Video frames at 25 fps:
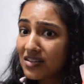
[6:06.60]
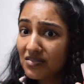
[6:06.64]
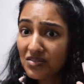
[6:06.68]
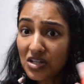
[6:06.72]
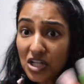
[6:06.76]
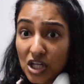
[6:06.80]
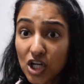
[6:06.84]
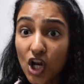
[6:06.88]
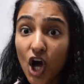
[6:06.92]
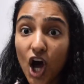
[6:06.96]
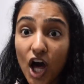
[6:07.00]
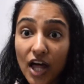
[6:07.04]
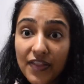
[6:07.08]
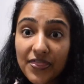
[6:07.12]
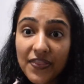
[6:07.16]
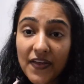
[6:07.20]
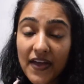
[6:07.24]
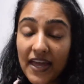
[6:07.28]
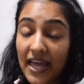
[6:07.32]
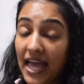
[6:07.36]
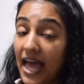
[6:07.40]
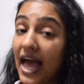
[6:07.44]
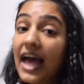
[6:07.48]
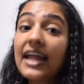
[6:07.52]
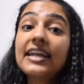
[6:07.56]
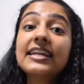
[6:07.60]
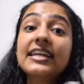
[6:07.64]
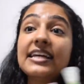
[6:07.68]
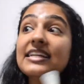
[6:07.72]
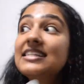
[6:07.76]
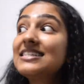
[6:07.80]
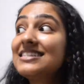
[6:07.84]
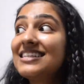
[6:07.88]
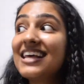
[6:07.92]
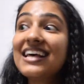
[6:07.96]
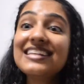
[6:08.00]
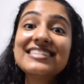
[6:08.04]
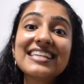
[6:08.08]
cloth, and it
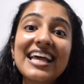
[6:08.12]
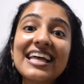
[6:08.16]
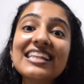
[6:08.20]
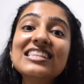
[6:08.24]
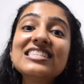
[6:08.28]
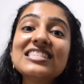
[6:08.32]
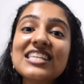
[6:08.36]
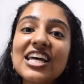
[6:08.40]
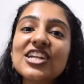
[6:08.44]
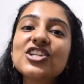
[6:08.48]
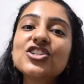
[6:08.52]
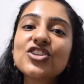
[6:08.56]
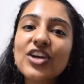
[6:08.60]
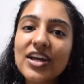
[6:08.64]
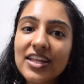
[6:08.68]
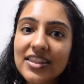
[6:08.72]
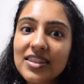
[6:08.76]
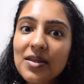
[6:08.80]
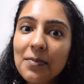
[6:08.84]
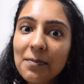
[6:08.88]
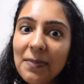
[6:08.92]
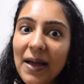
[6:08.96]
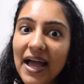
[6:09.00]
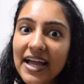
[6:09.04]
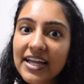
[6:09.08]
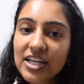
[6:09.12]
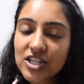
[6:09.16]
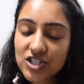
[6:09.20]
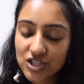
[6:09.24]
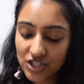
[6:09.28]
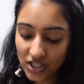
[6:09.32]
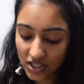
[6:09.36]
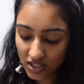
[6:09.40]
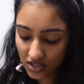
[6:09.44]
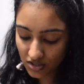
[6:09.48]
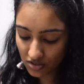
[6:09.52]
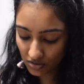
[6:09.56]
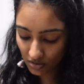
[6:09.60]
says etc. in the
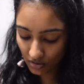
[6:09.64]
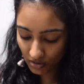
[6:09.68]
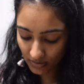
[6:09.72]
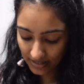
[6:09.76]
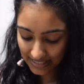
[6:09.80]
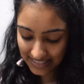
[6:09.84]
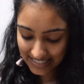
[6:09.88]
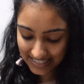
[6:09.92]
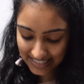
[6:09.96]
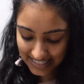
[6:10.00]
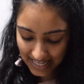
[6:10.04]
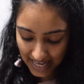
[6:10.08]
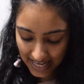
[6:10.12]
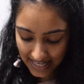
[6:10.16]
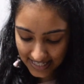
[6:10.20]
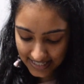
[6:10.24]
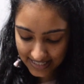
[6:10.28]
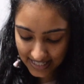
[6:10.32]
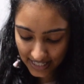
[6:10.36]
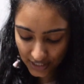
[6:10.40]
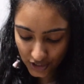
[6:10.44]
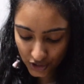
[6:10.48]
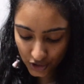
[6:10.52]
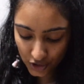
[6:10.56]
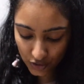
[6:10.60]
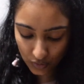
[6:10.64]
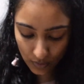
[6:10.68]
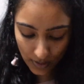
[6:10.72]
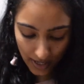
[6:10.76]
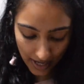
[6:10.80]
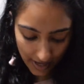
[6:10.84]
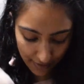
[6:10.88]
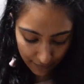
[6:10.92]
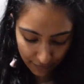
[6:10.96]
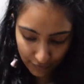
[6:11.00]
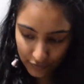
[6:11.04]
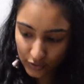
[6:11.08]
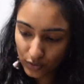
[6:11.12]
packaging. So it says that you
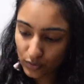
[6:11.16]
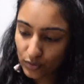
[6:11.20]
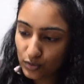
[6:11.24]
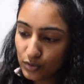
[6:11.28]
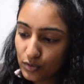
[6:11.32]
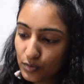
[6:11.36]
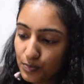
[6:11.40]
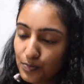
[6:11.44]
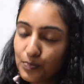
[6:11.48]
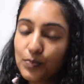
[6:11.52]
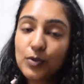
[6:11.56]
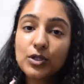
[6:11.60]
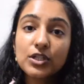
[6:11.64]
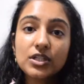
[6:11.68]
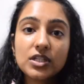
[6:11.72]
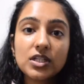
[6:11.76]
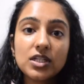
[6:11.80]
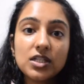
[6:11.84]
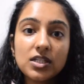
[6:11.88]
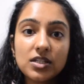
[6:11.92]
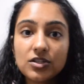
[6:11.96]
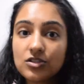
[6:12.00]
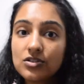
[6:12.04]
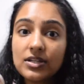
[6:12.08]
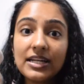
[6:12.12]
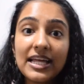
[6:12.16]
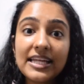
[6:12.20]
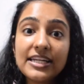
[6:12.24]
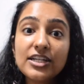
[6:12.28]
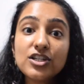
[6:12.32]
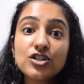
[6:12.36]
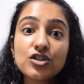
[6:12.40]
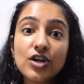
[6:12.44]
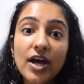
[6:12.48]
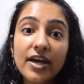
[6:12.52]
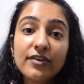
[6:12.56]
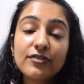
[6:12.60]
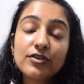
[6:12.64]
have to let it
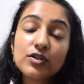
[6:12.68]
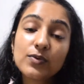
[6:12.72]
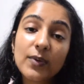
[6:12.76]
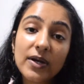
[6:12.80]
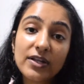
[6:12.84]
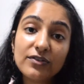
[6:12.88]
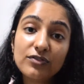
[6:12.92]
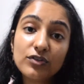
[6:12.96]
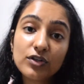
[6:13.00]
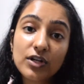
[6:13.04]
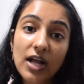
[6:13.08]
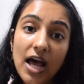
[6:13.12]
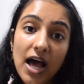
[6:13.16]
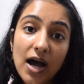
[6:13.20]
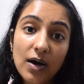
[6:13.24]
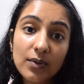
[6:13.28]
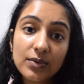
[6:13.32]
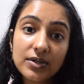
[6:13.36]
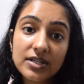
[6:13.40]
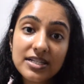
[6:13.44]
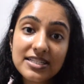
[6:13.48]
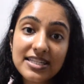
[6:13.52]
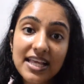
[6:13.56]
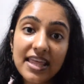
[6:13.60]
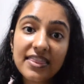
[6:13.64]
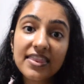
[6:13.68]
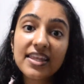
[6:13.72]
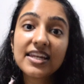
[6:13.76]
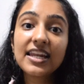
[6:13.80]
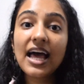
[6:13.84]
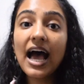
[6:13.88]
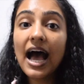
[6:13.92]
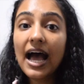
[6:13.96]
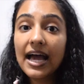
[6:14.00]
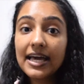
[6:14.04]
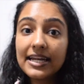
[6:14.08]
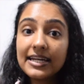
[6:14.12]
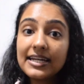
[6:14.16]
dry for 24 hours and then
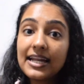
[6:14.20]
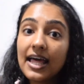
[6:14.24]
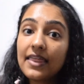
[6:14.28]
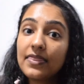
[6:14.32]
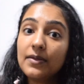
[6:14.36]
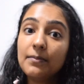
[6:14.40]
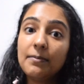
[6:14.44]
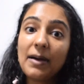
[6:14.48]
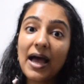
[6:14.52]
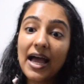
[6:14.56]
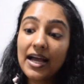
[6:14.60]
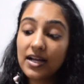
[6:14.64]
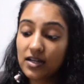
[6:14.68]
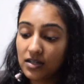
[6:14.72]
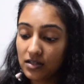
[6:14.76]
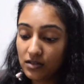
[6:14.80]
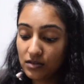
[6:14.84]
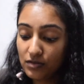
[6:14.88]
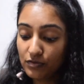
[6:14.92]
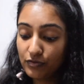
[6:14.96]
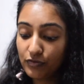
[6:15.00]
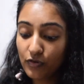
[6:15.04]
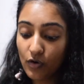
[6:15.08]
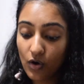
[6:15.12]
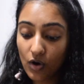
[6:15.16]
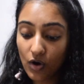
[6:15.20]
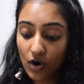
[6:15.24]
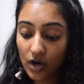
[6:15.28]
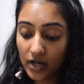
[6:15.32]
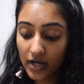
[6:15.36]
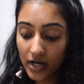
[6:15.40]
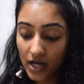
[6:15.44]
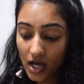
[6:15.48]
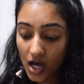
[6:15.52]
iron at the back for